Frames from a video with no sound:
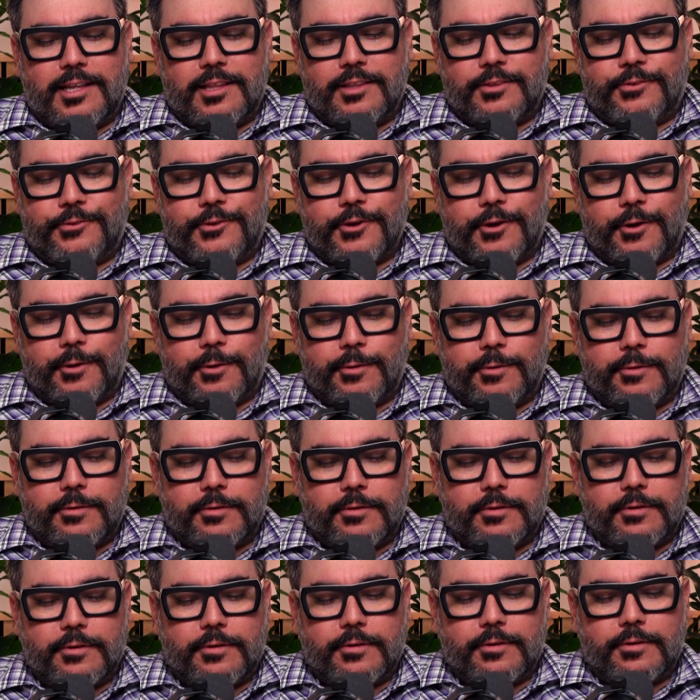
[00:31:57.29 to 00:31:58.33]
So
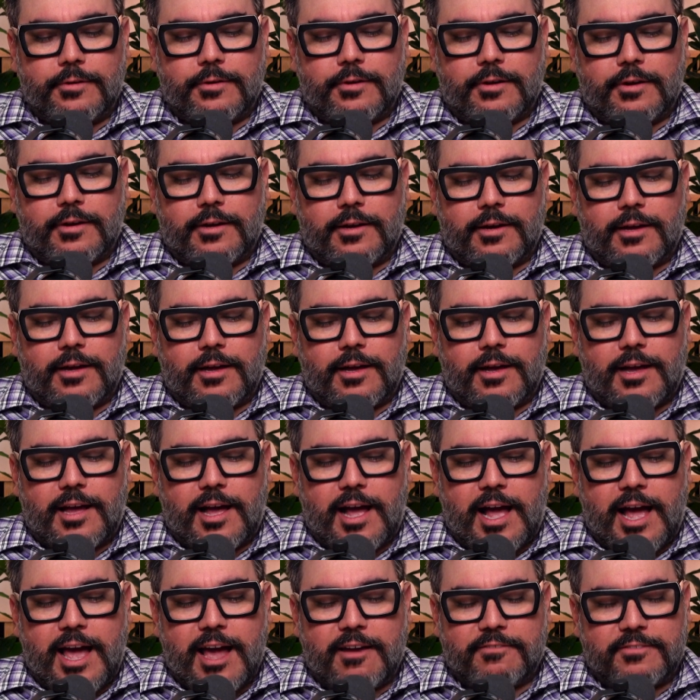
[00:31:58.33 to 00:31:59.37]

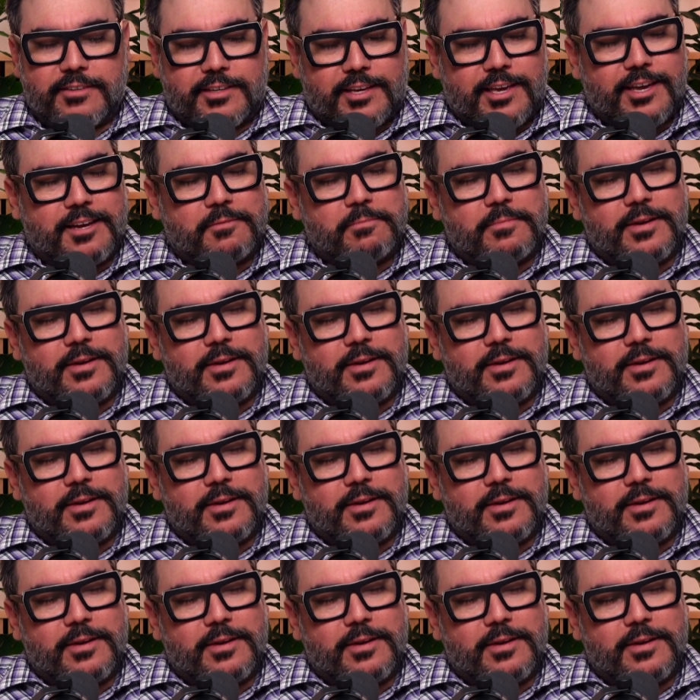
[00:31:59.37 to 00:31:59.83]
I have to kick